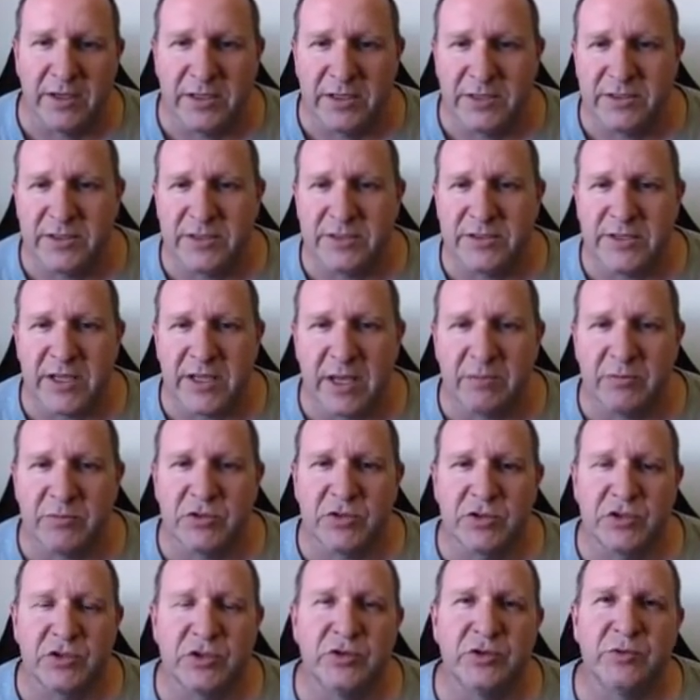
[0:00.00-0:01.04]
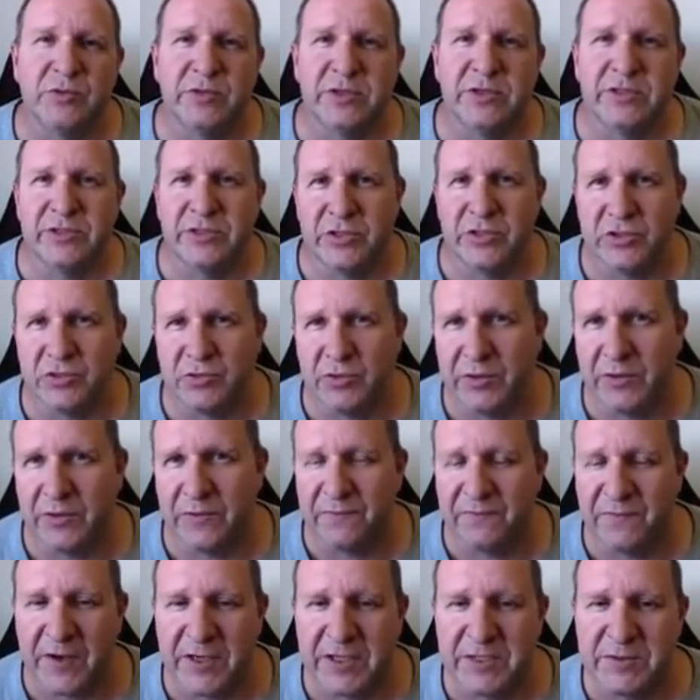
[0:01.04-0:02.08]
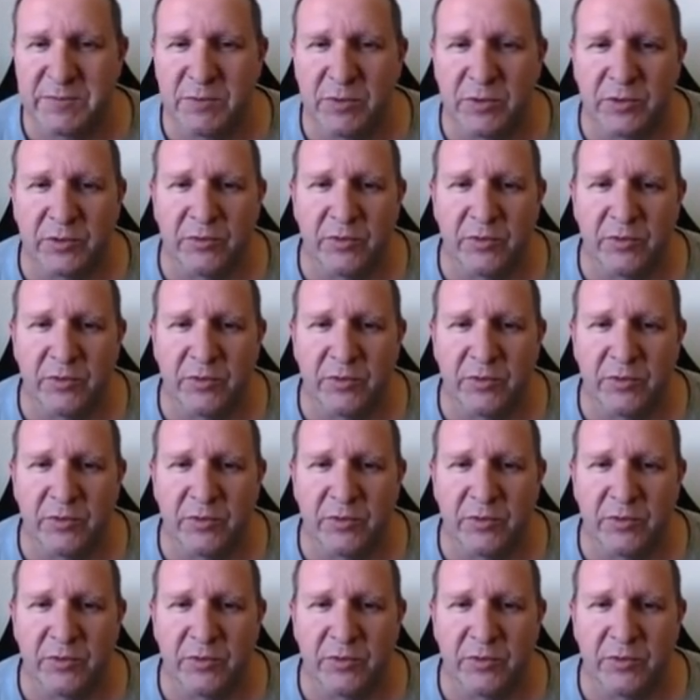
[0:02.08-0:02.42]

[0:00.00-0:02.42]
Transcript: So step 2 is to join the Facebook